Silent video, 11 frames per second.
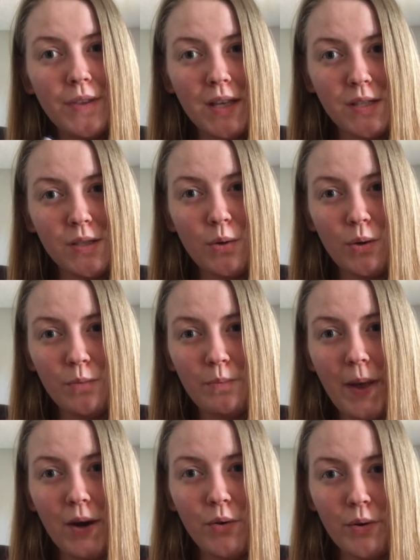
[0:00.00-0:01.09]
That's called
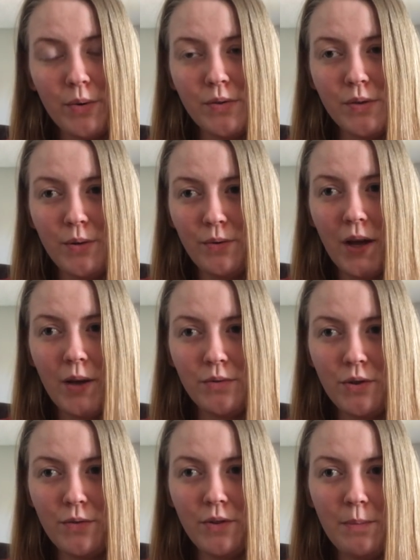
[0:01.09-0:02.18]
macros. You count
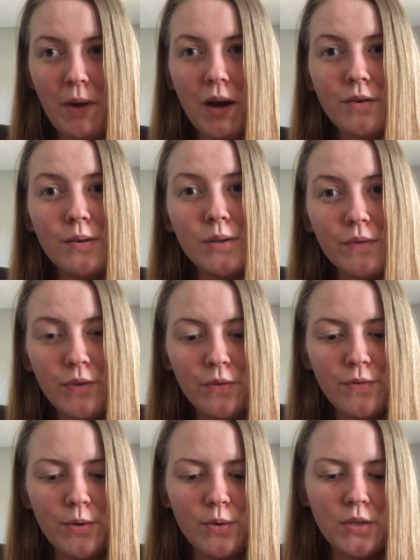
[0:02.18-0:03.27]
the macros of your
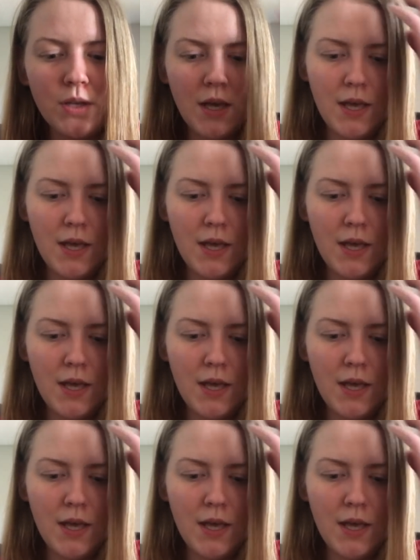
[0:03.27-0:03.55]
food.